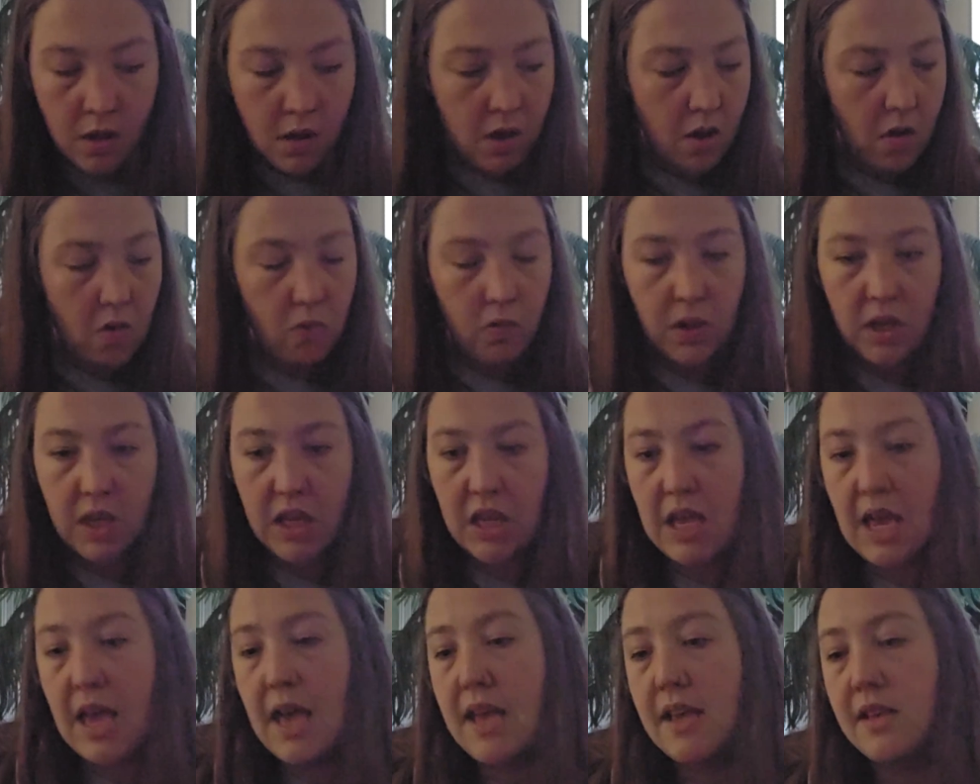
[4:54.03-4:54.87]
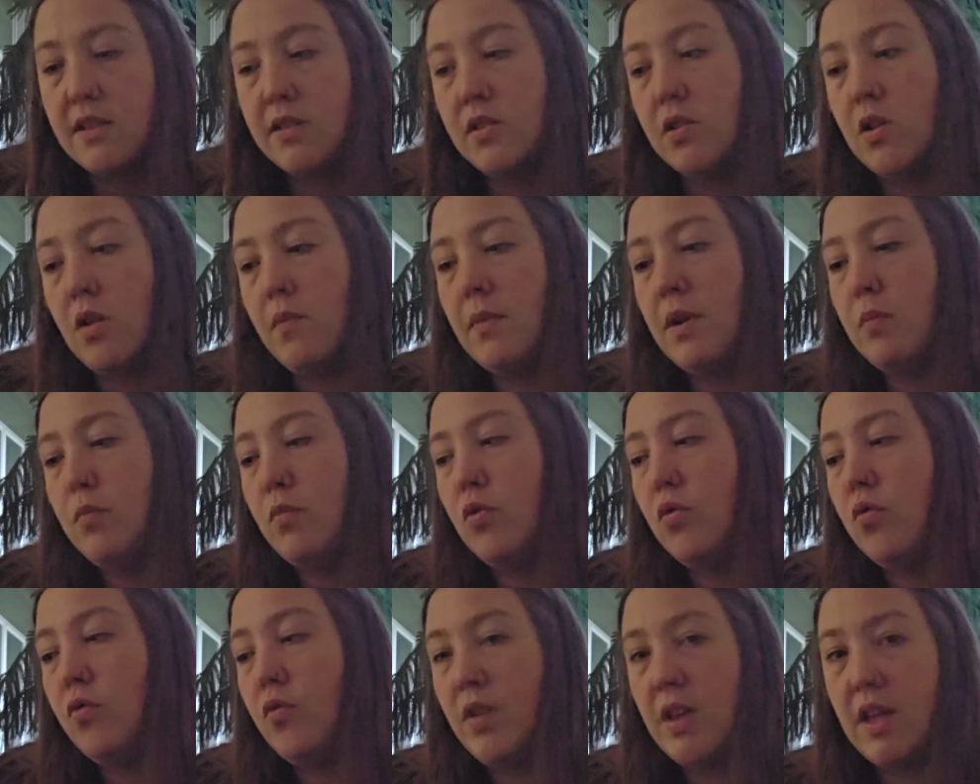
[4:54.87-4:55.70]
Okay, so I'm going to
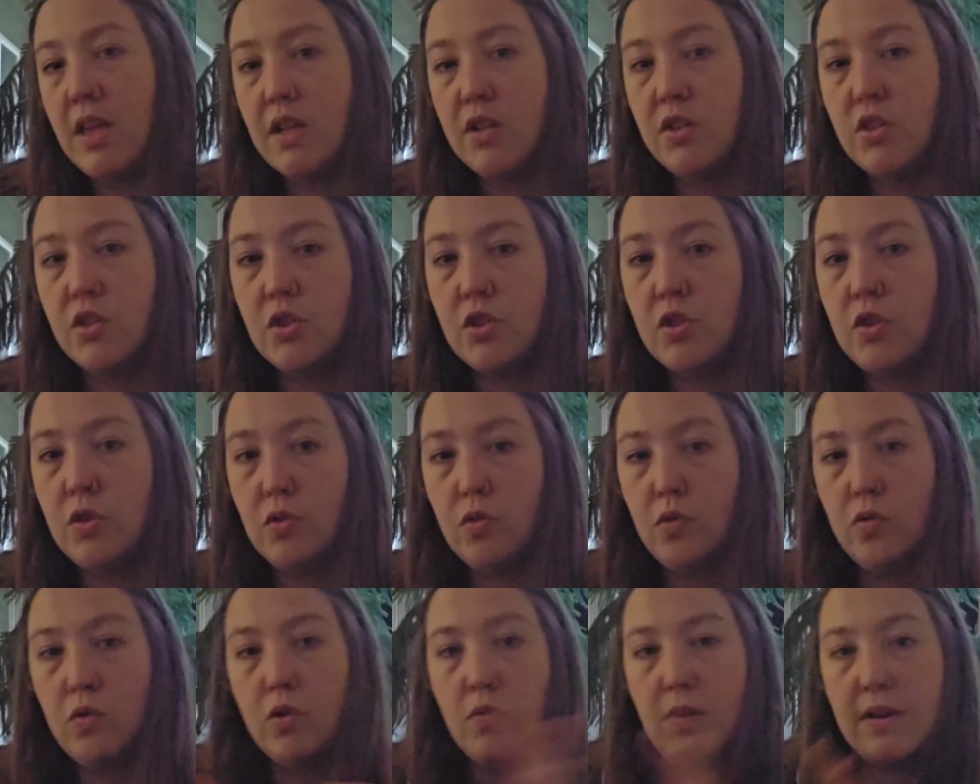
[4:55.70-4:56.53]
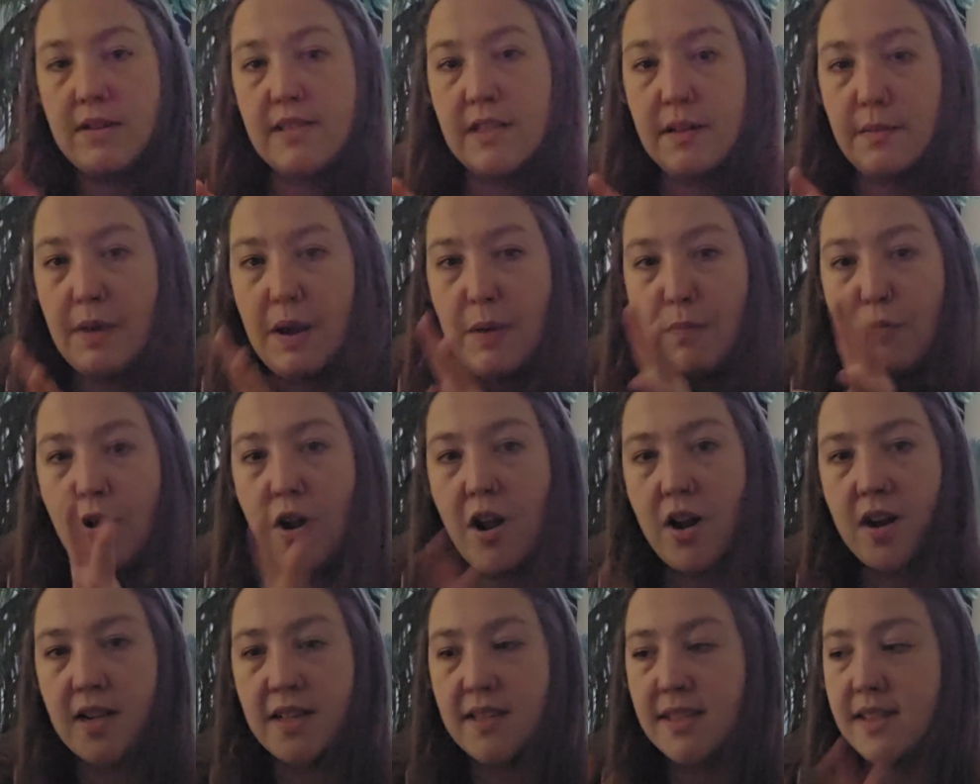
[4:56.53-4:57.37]
move into the rest of my
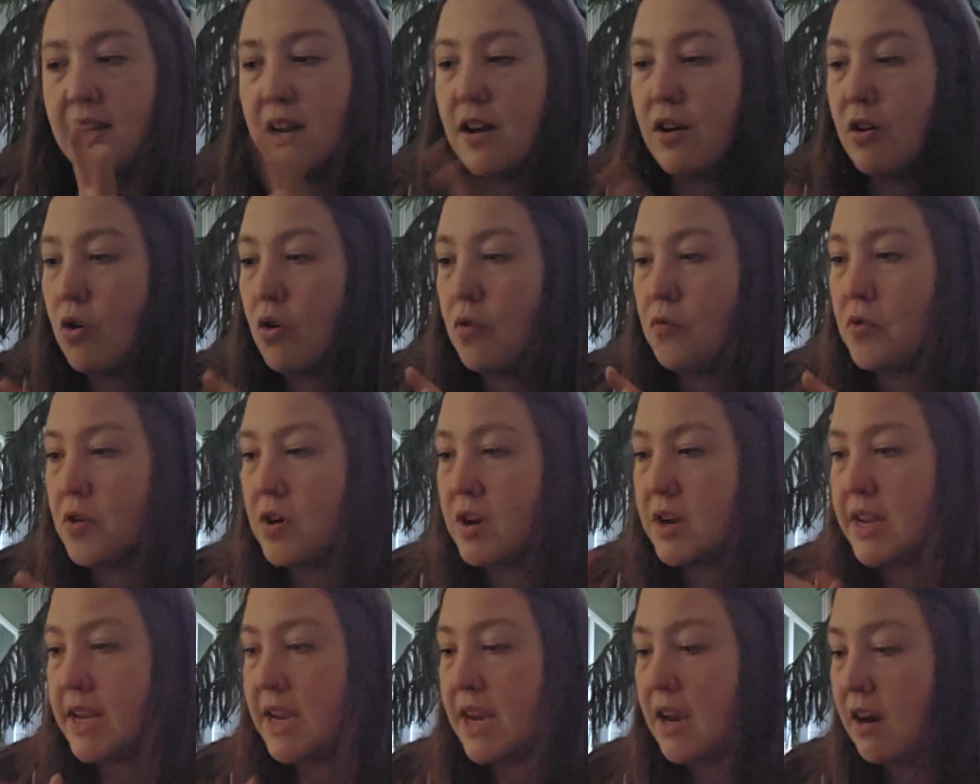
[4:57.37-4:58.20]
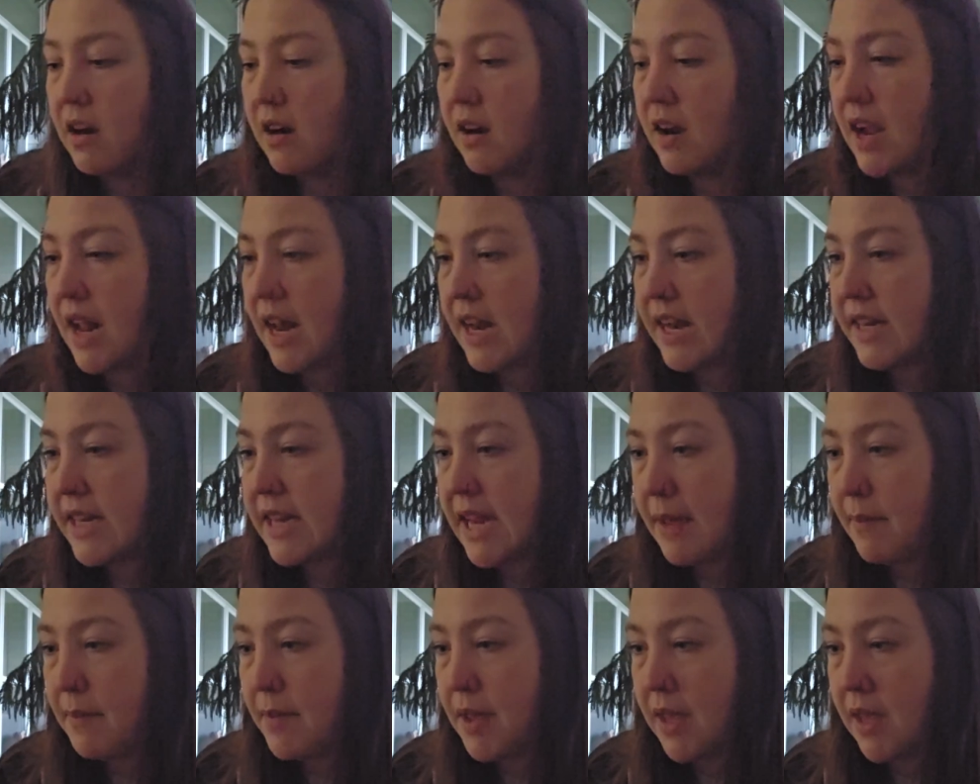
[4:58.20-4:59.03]
products that are over here, kind of
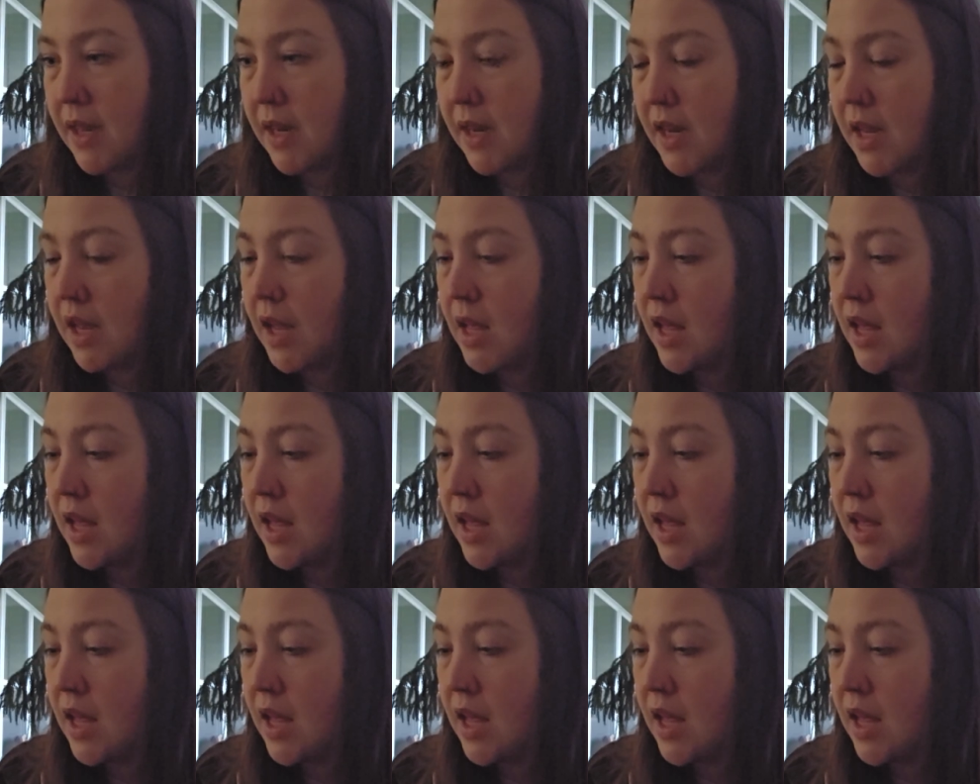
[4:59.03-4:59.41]
naming